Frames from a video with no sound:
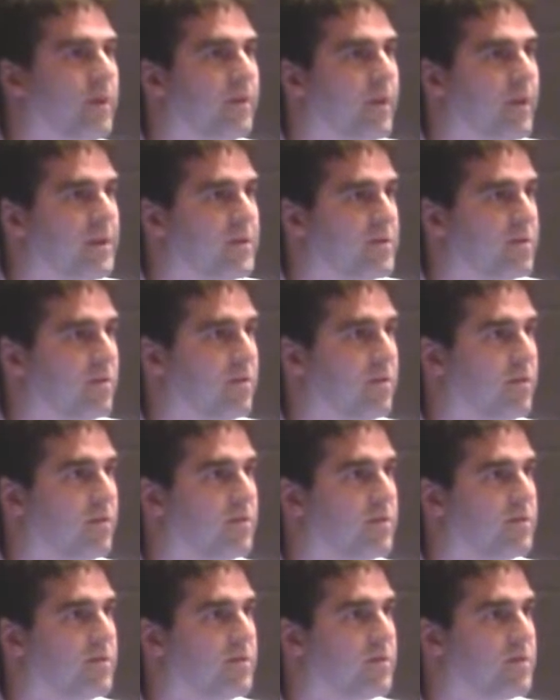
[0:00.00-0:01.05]
that
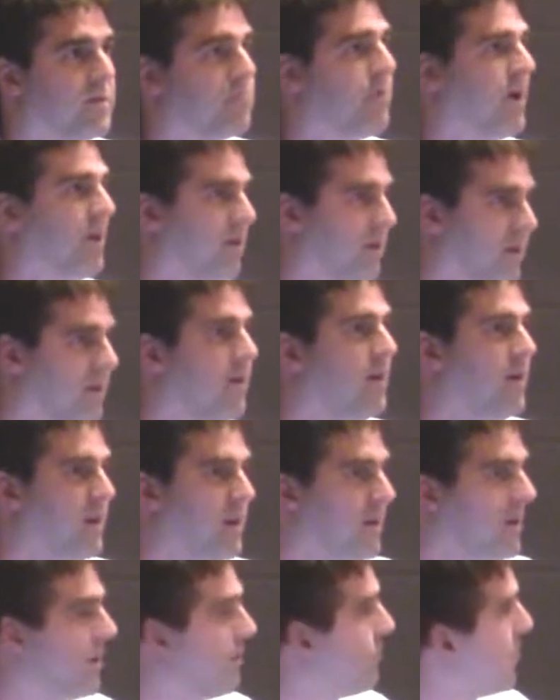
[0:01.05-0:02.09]
is compelling
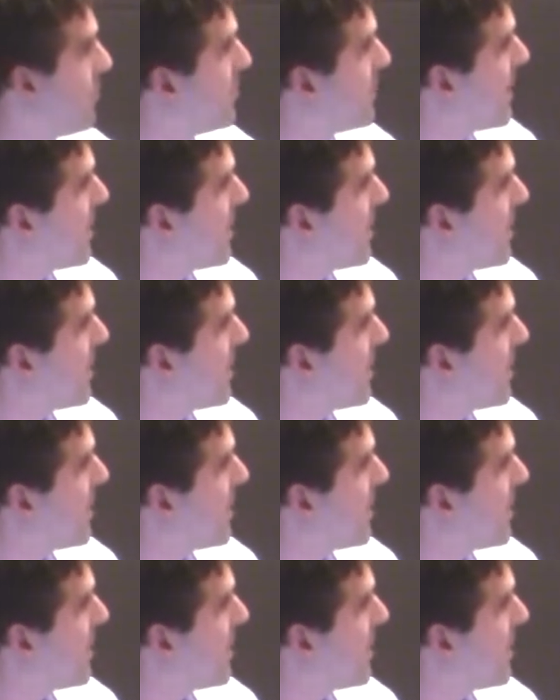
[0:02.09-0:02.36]
from an